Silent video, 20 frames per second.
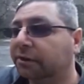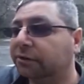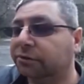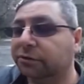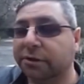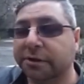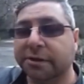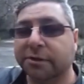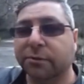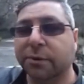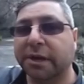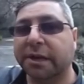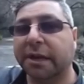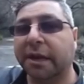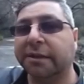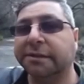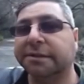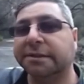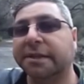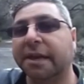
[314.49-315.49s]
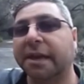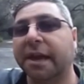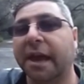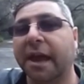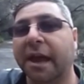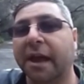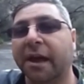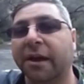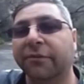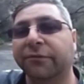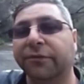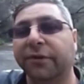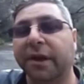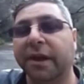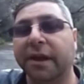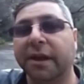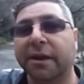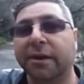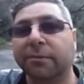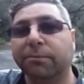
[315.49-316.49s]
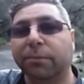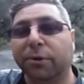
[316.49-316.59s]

During the weekends, they have a